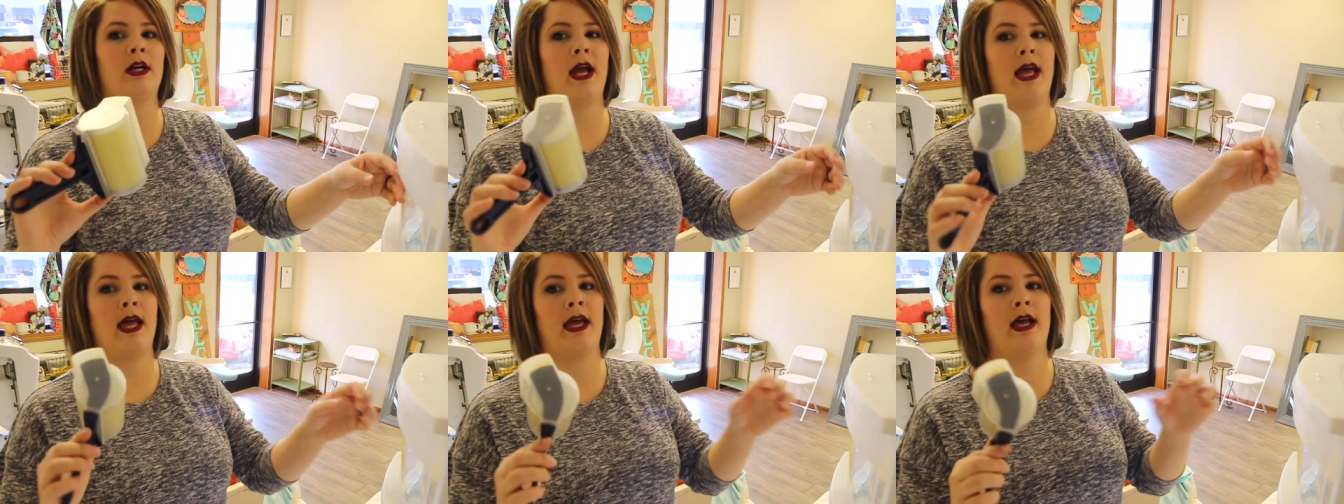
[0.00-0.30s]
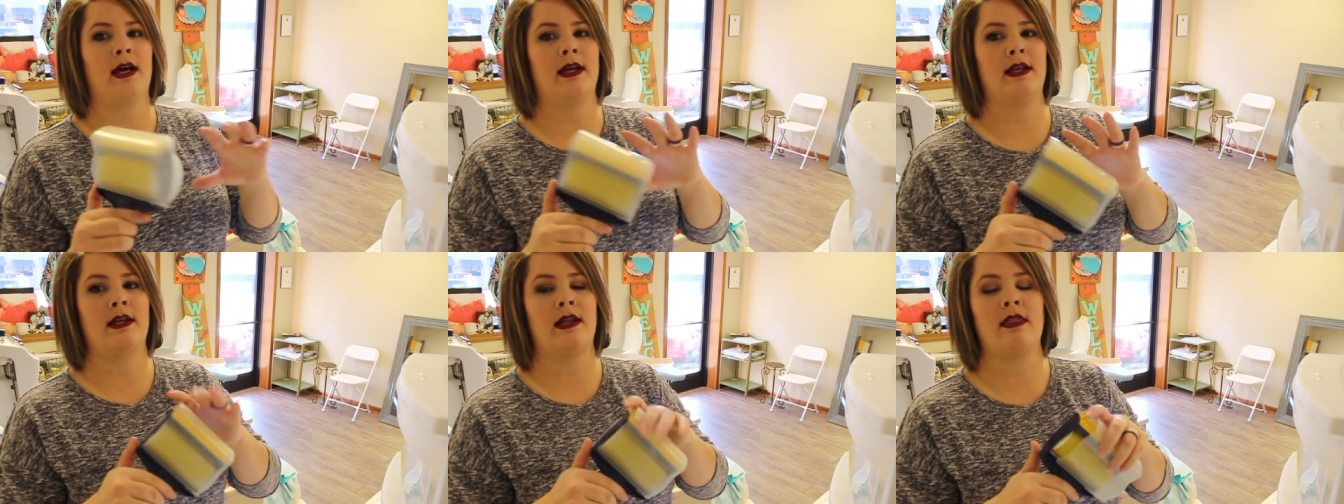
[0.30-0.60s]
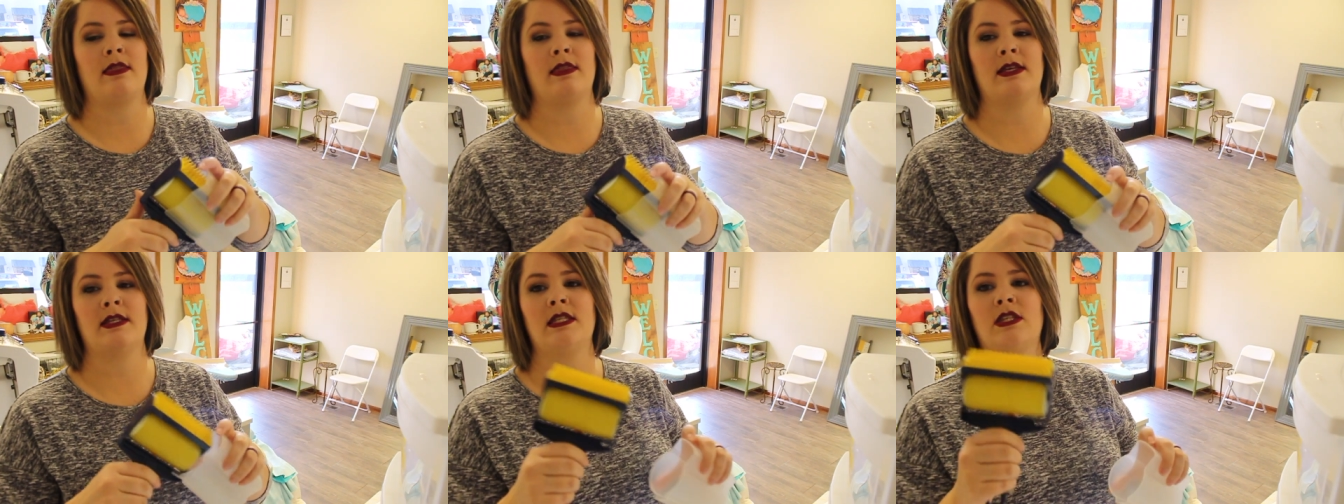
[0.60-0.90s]
and
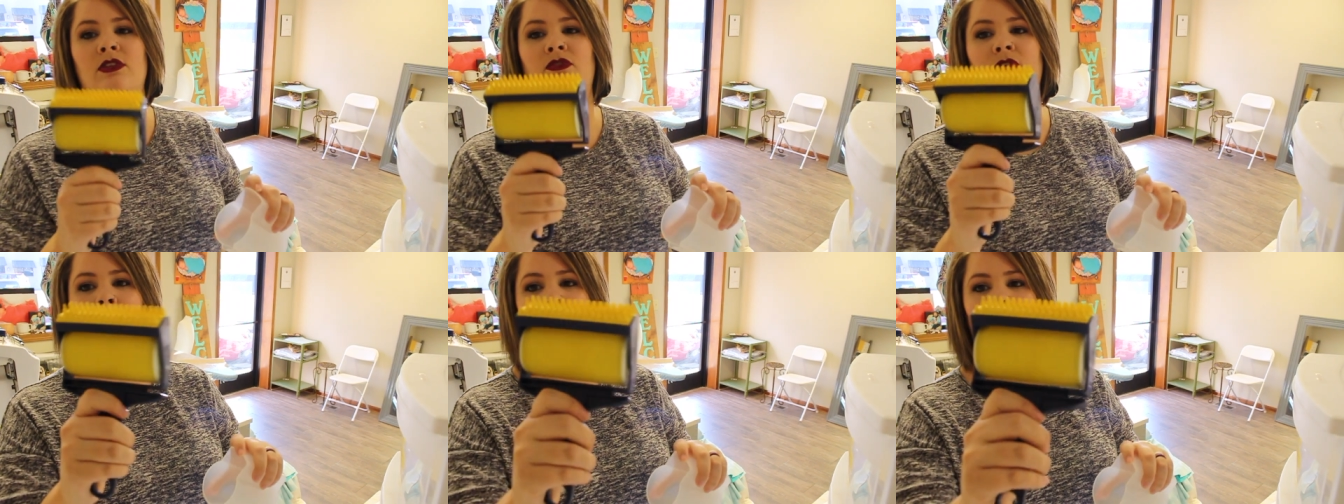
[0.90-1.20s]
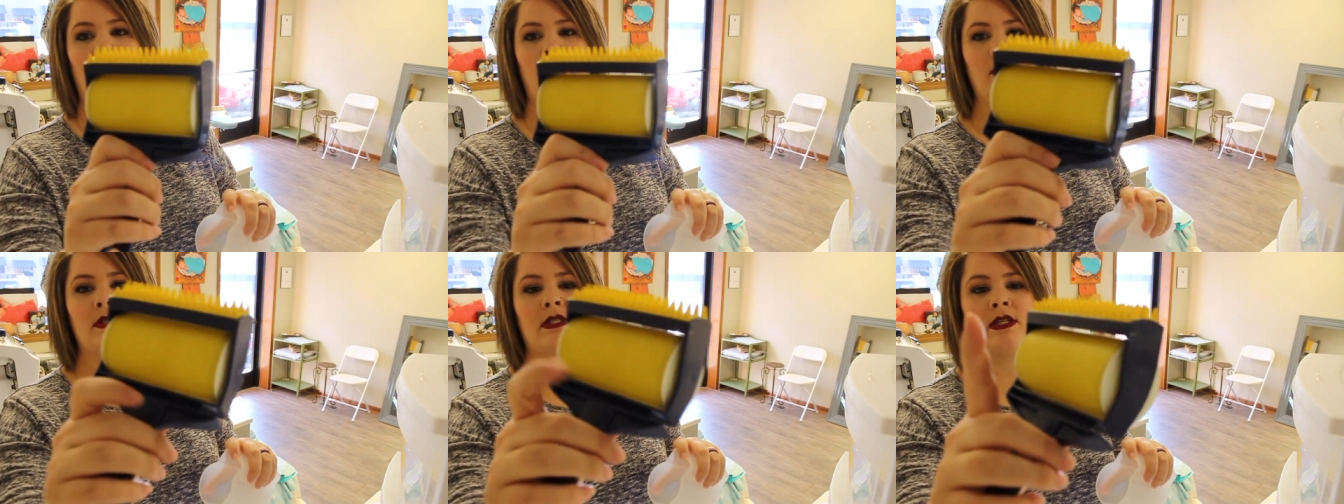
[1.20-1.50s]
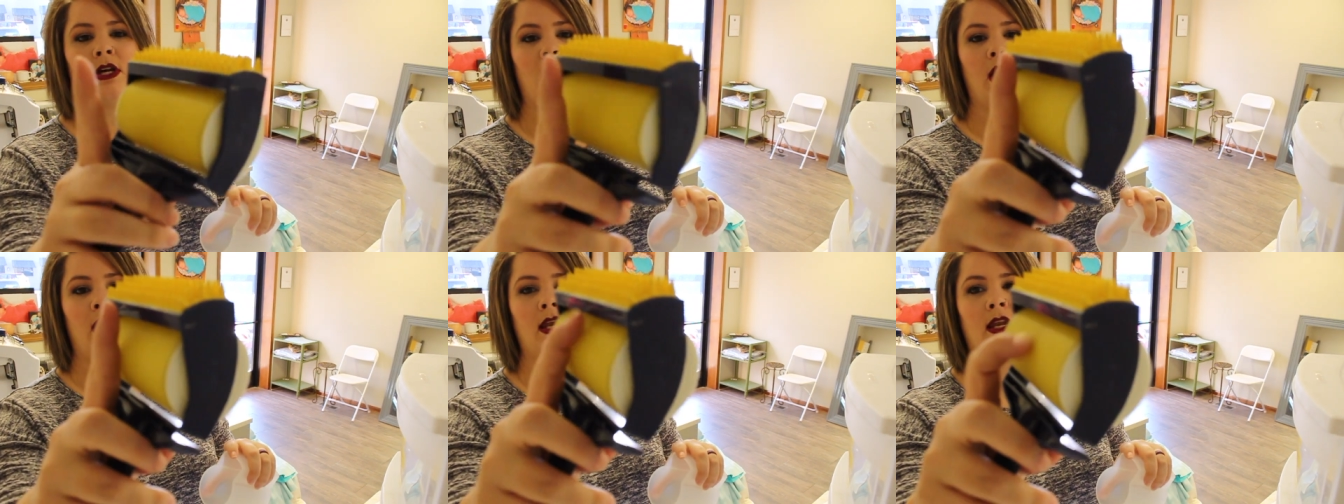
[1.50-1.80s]
this is from
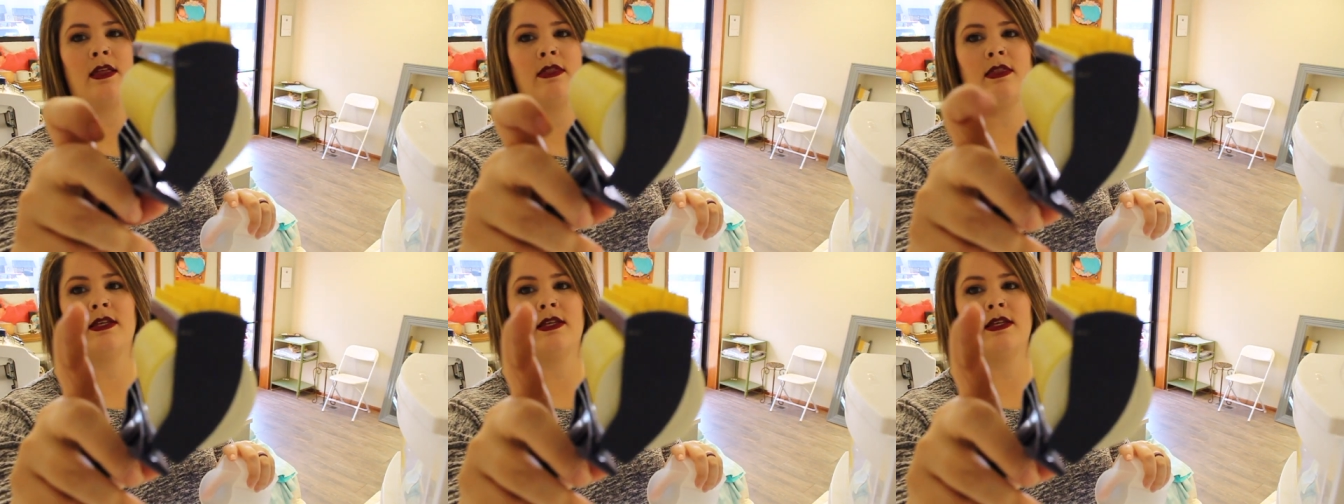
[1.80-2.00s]
Amazon.